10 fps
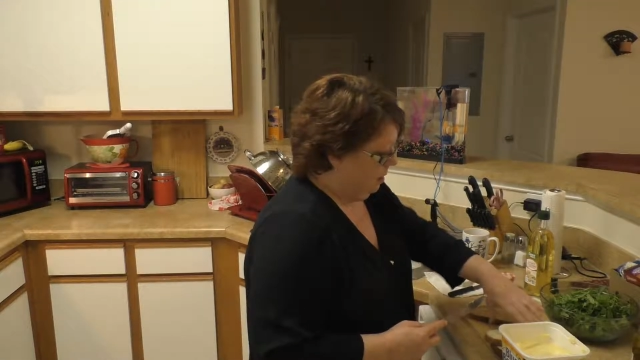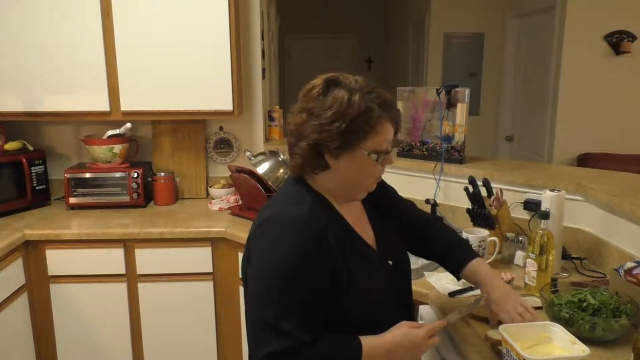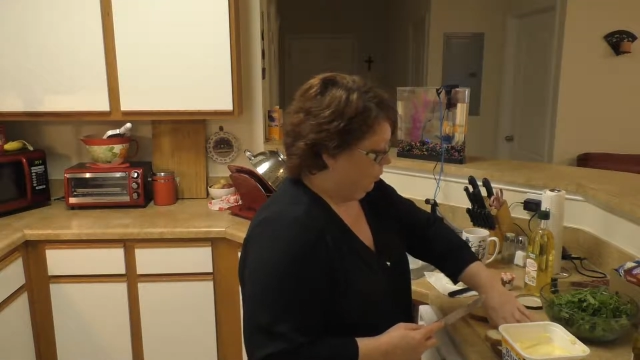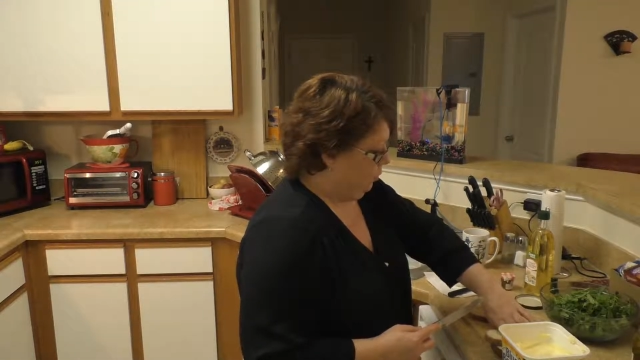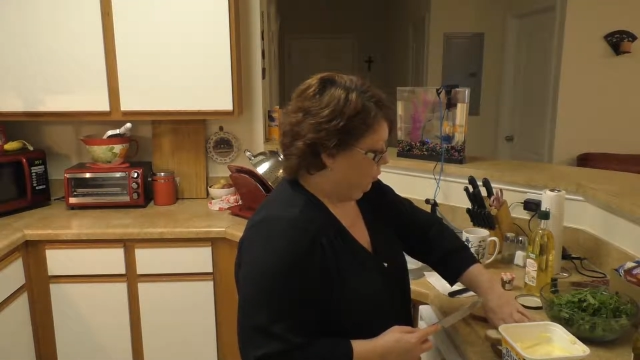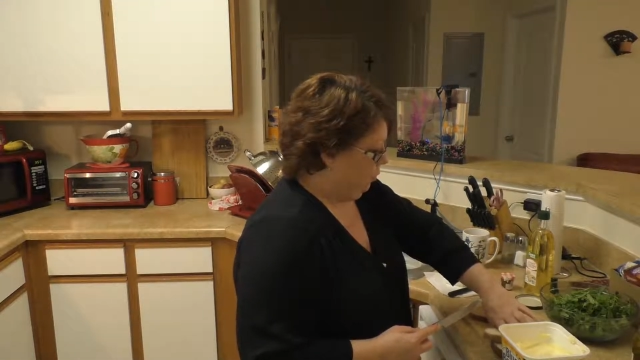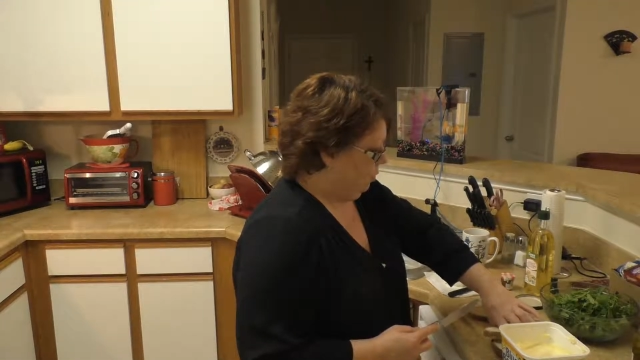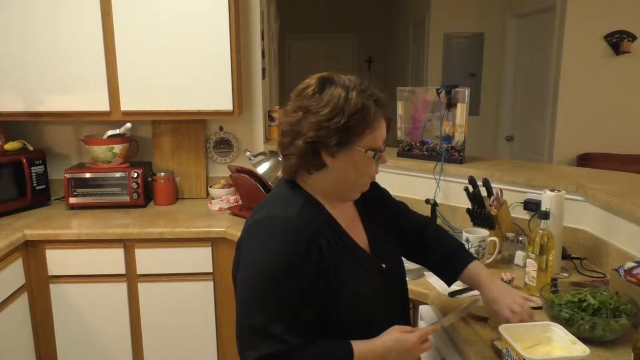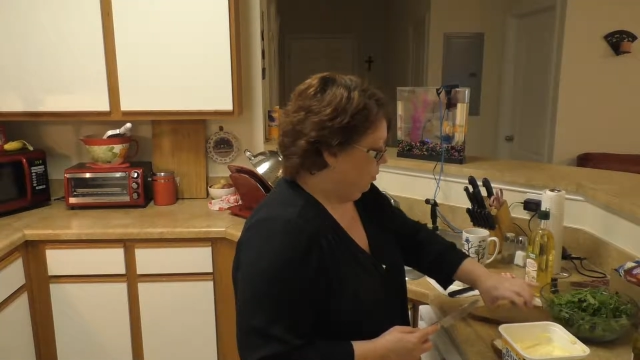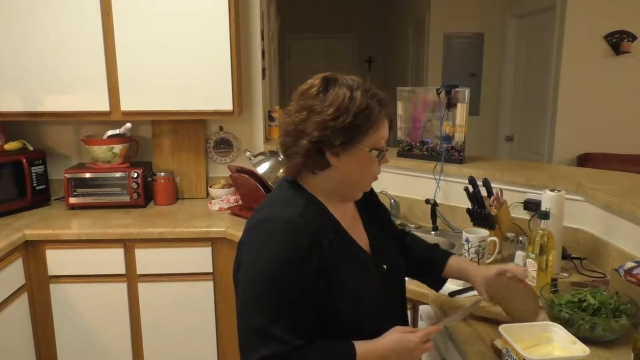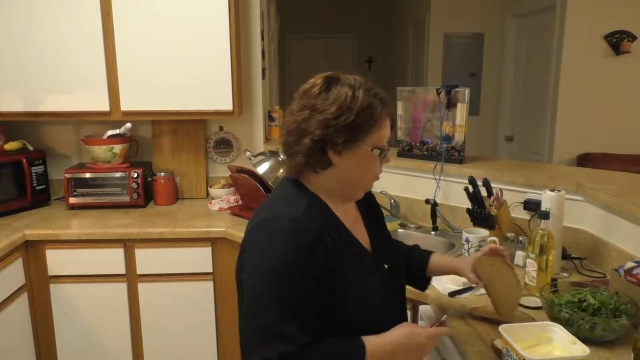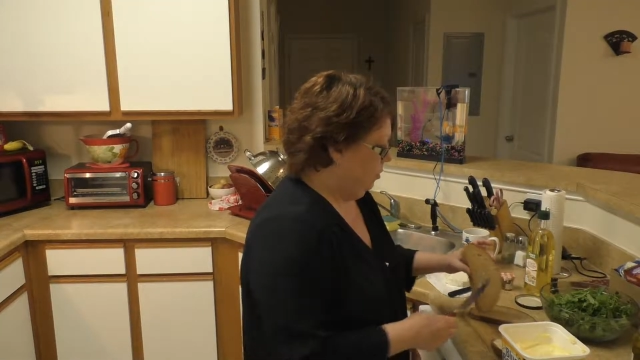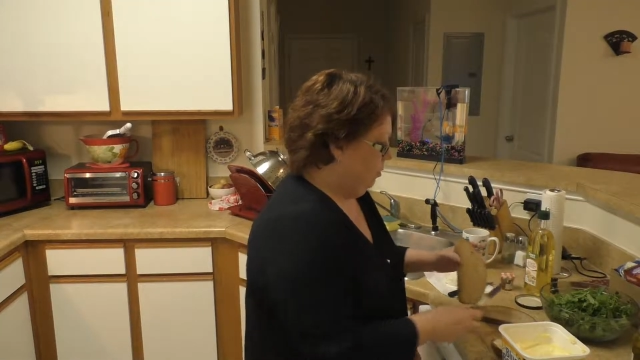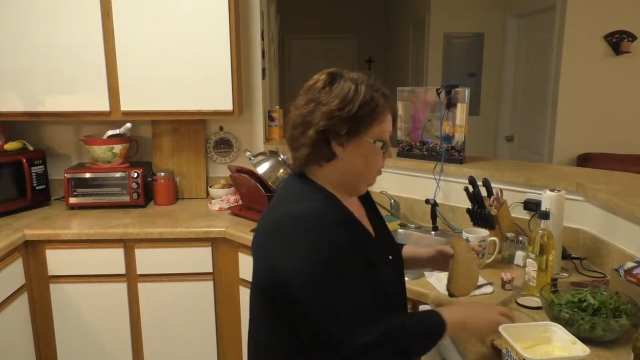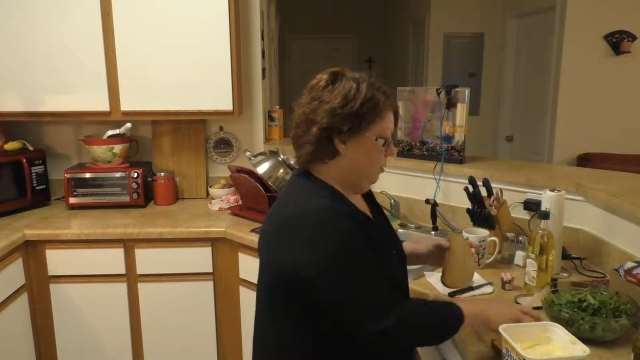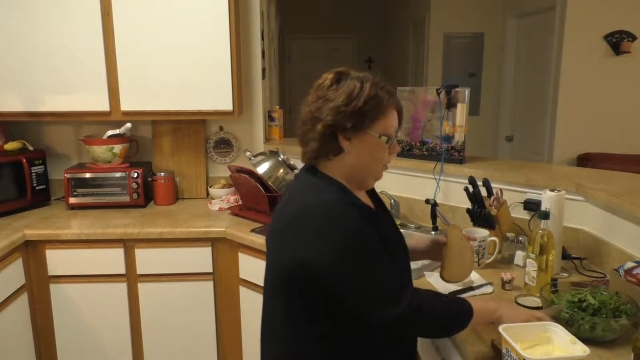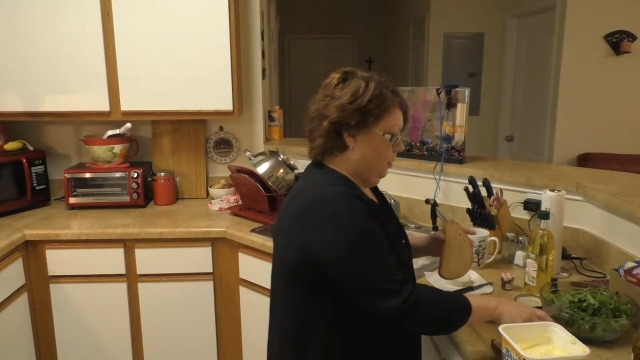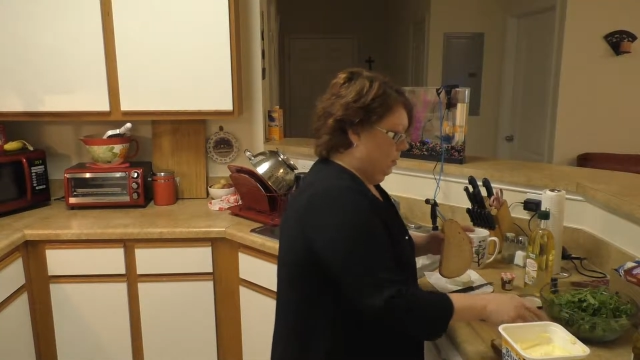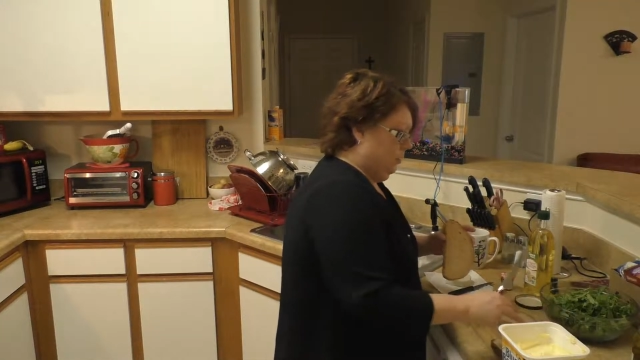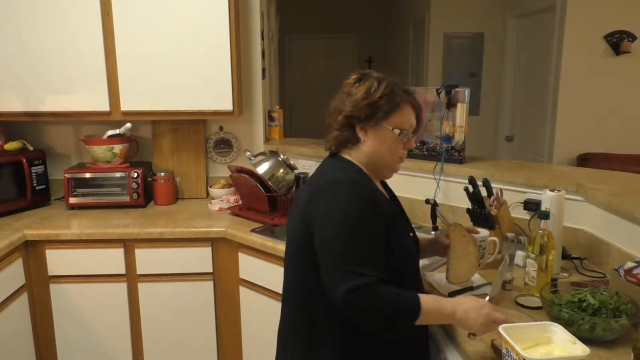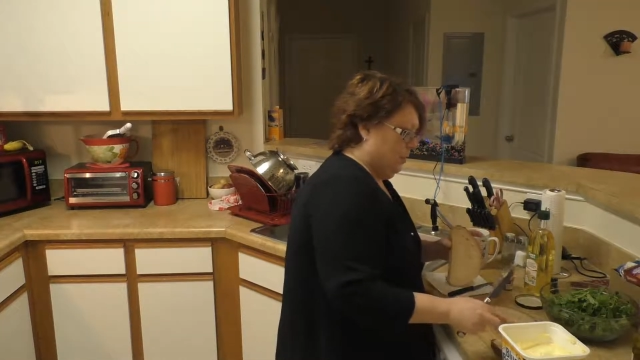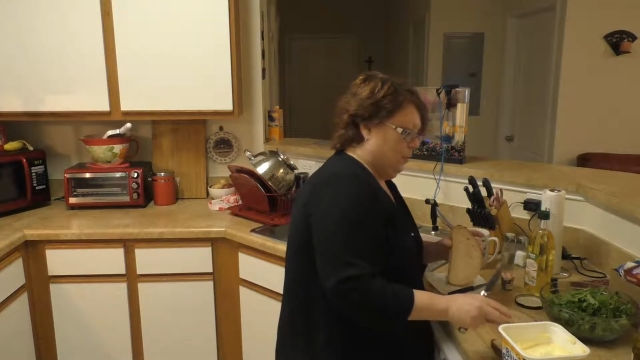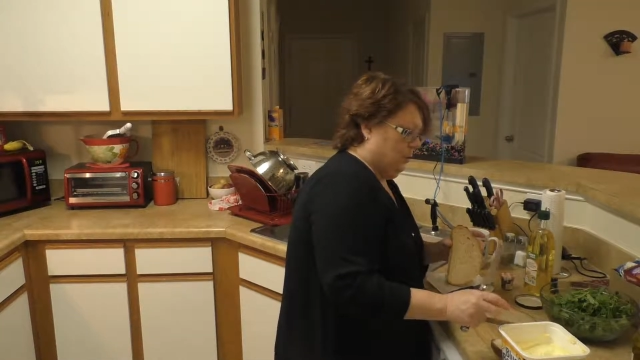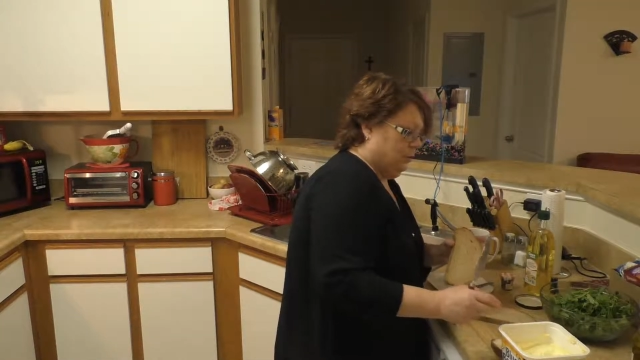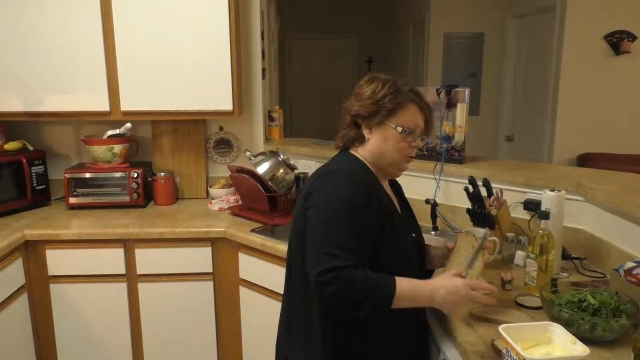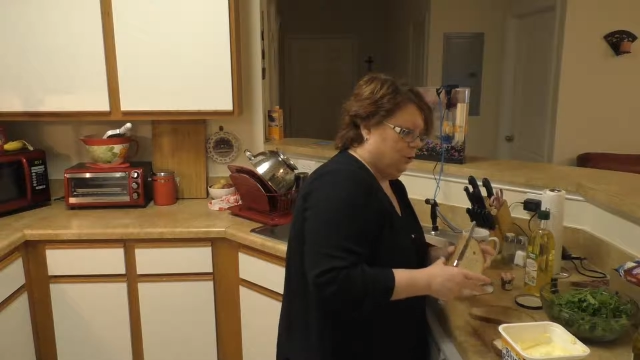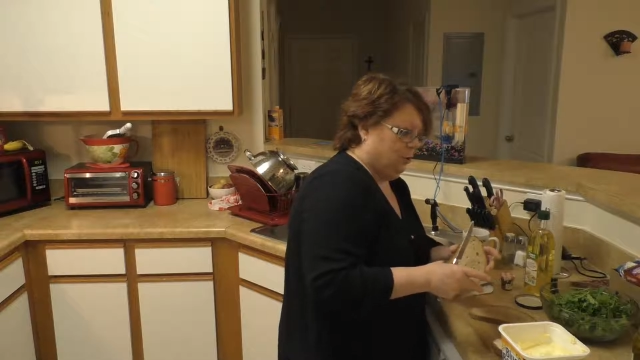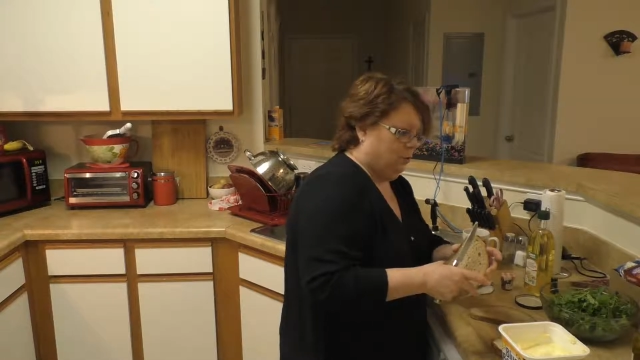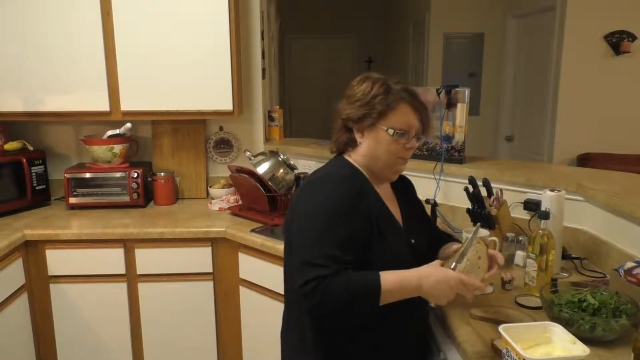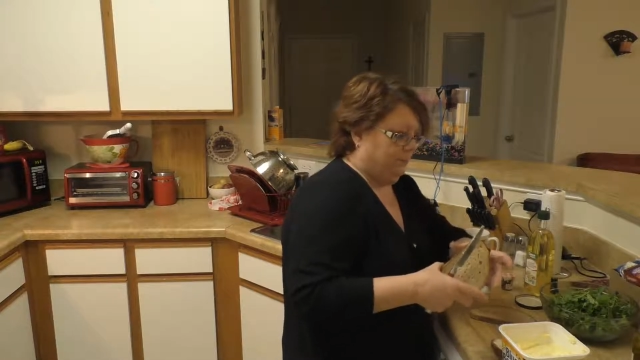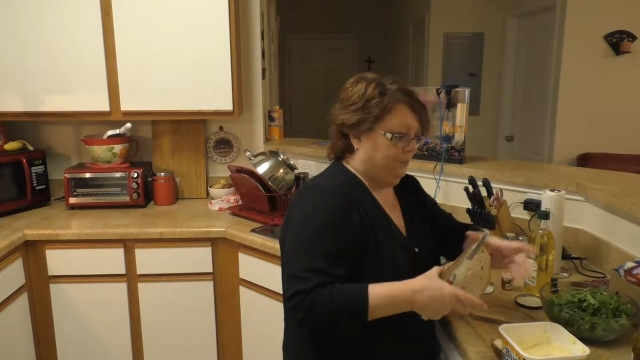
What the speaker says: other. So I'm going to do